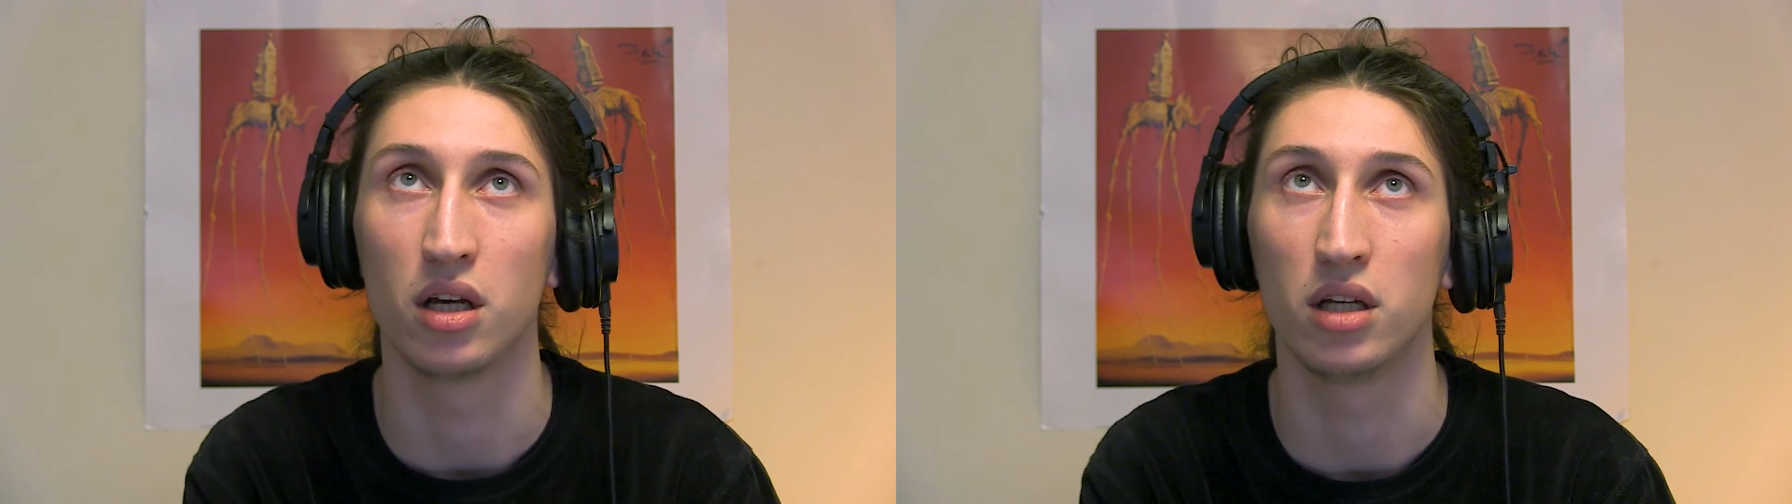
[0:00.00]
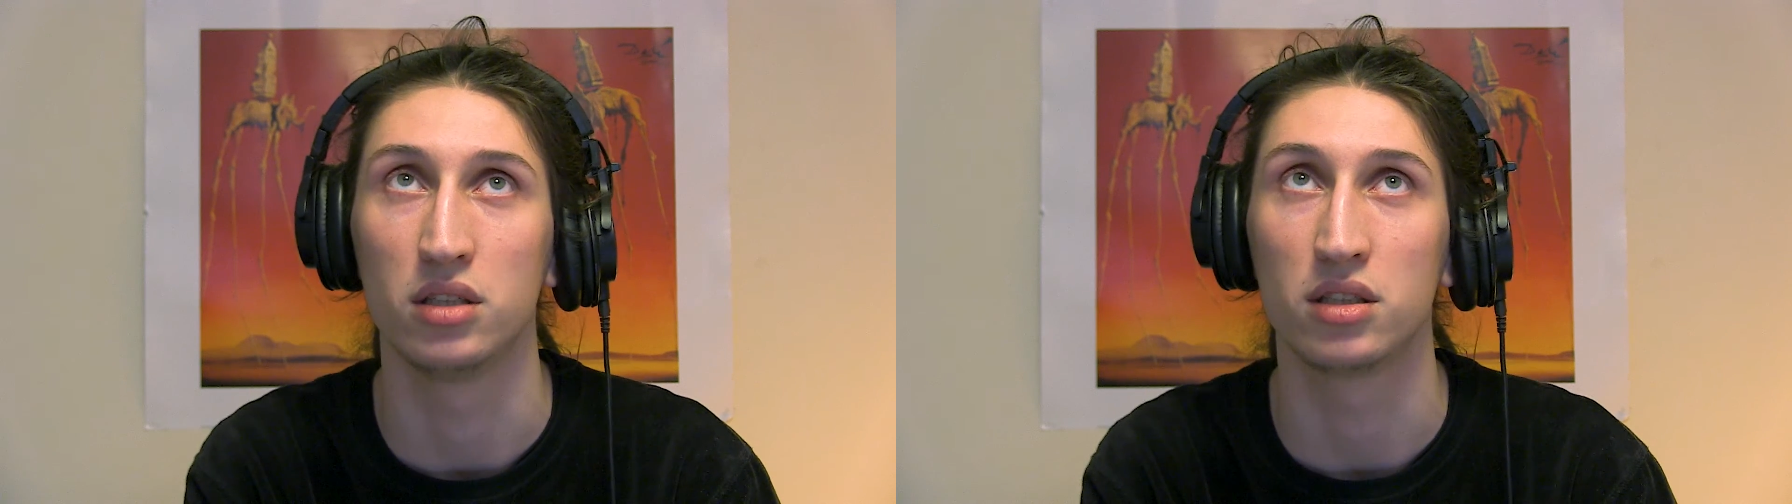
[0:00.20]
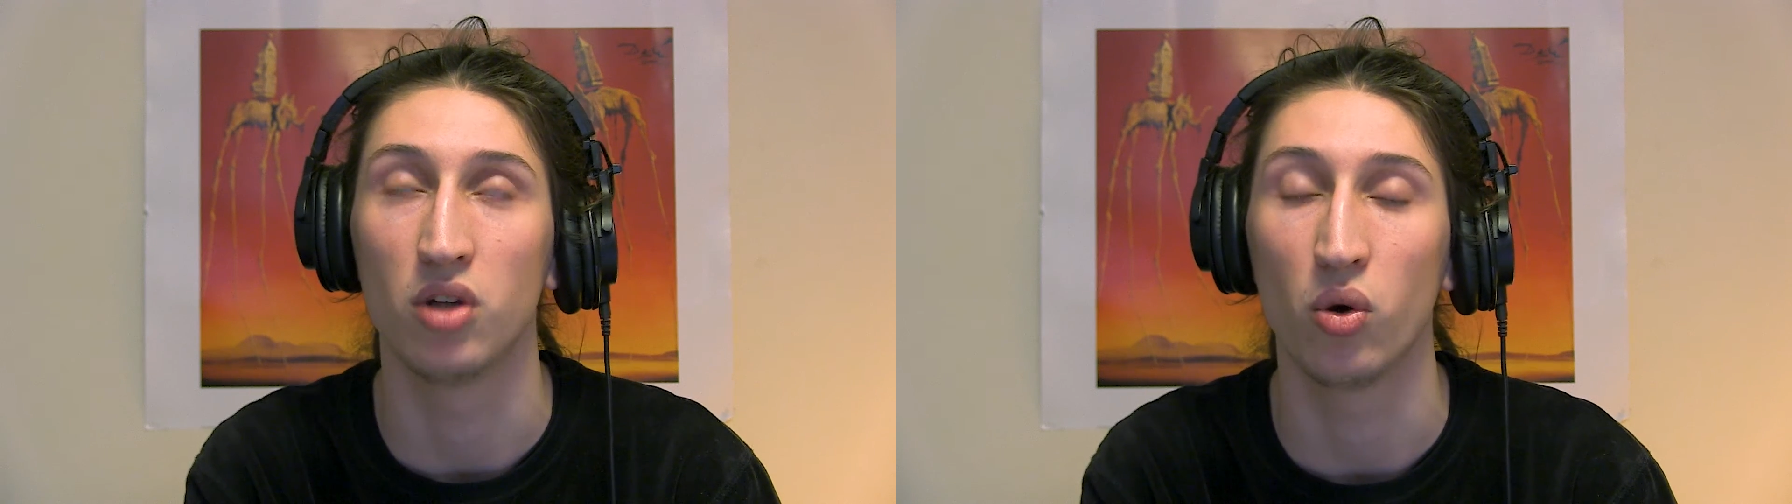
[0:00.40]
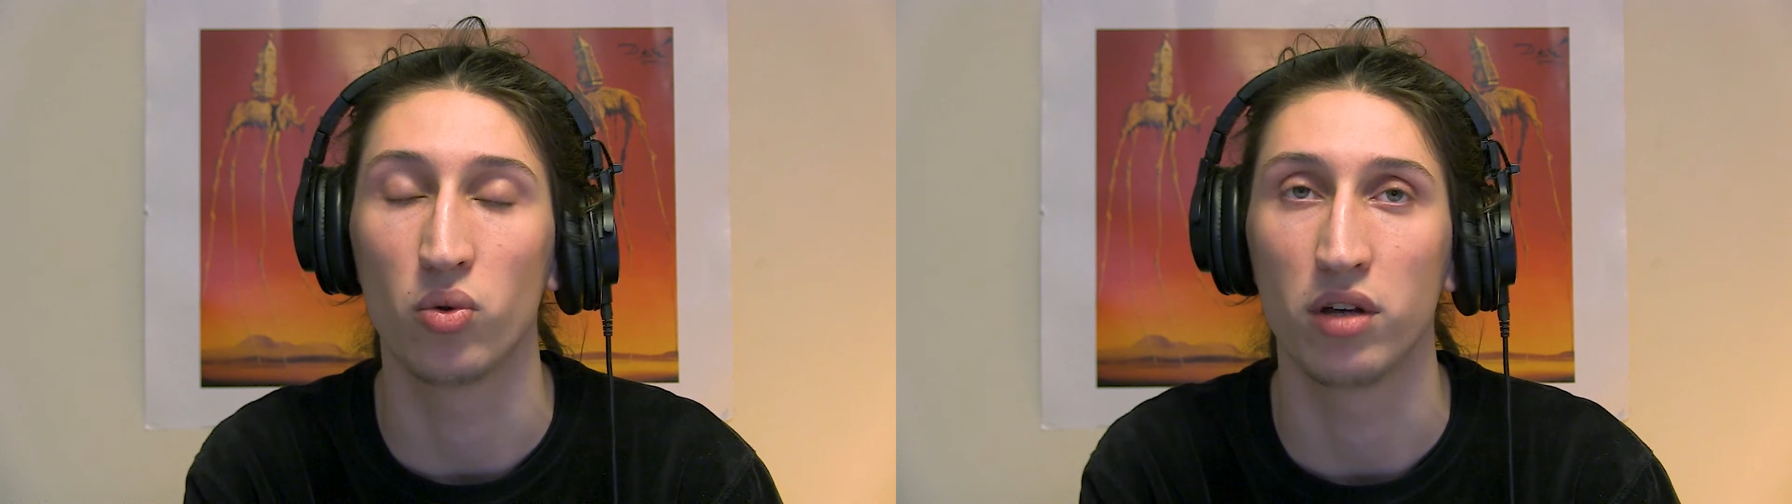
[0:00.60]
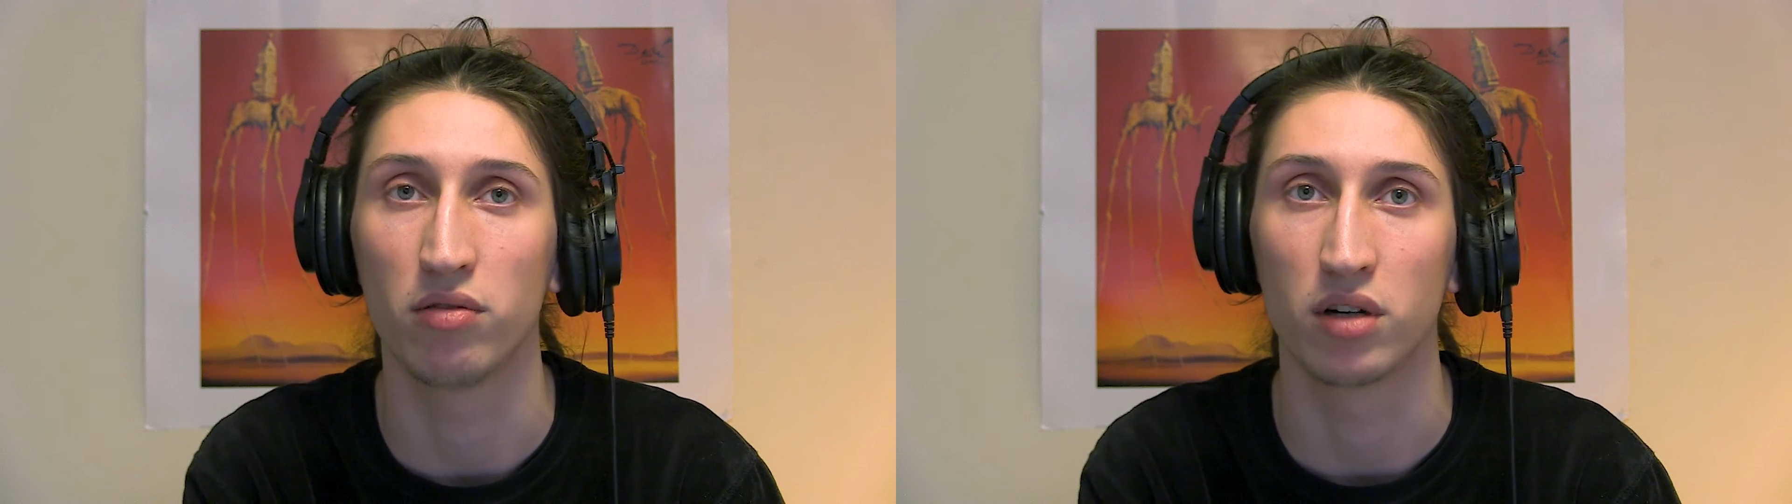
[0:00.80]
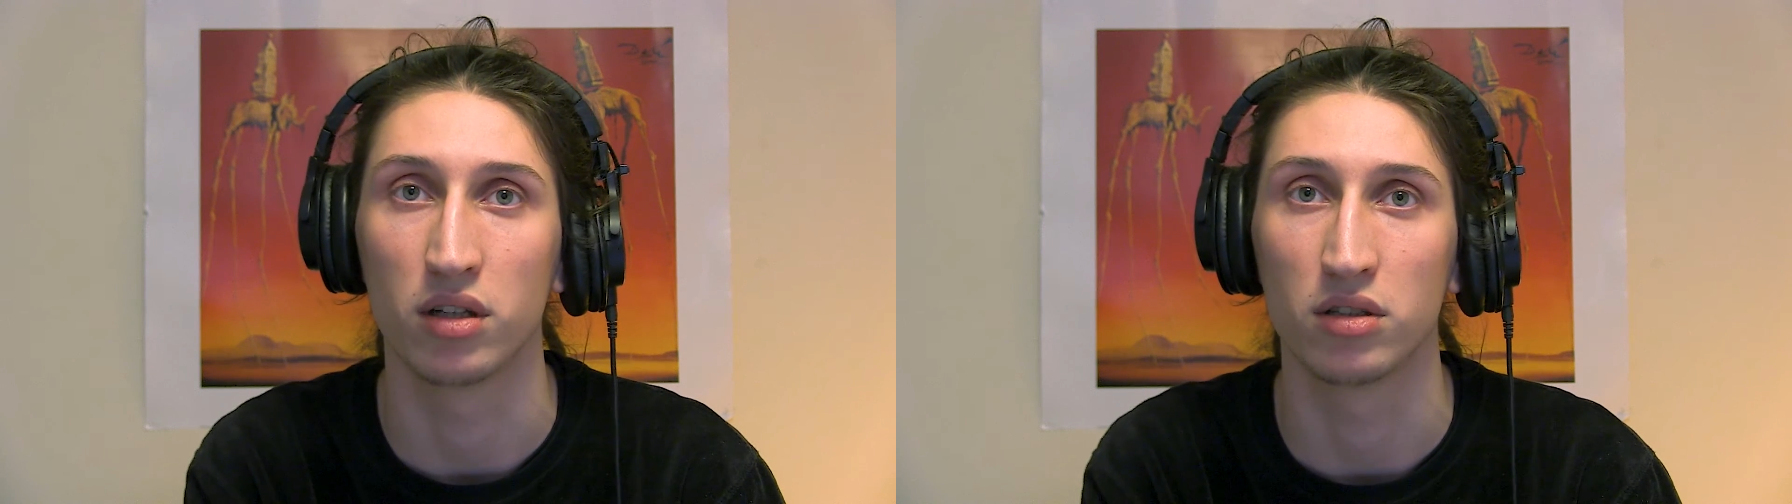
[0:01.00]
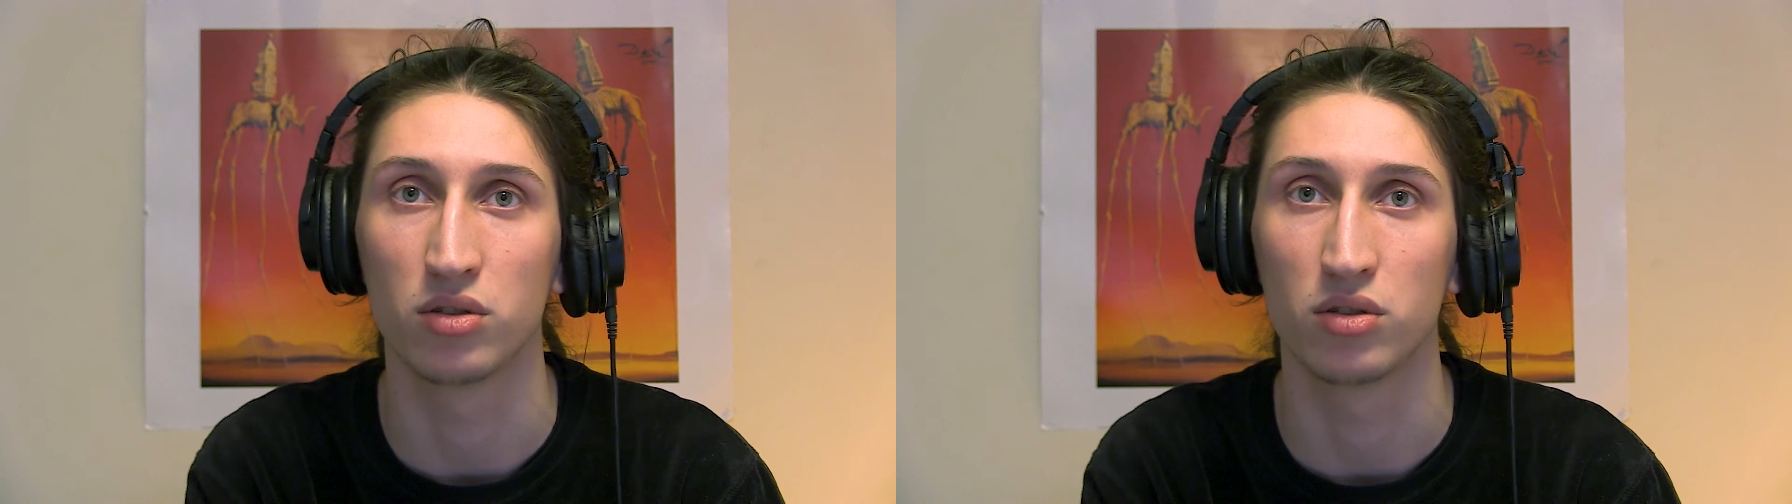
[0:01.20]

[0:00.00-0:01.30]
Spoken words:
is no different